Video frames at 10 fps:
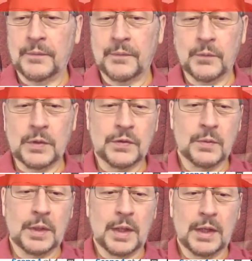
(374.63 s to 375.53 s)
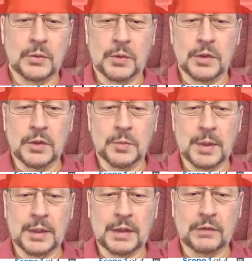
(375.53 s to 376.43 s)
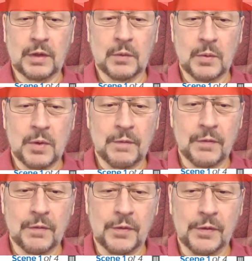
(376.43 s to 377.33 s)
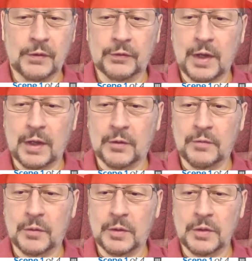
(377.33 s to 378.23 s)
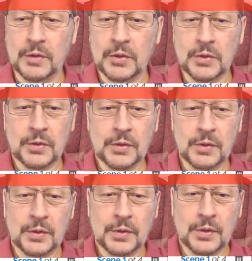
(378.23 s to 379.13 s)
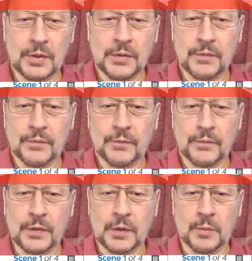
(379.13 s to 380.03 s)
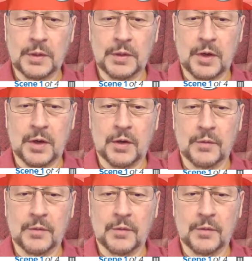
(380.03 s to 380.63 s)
we said we liked orange, but let's say we want this color of orange, a little bit darker.